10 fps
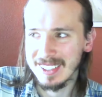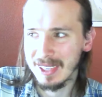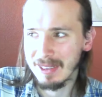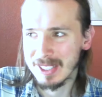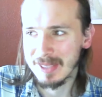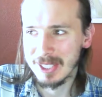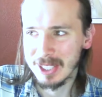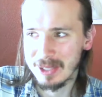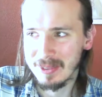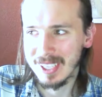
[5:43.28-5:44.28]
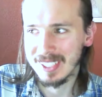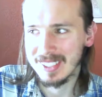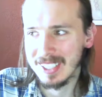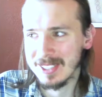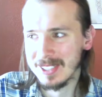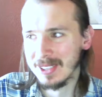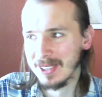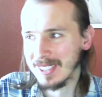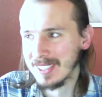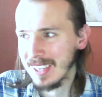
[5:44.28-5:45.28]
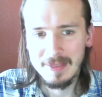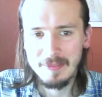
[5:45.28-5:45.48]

every time I tried to write, I just couldn't.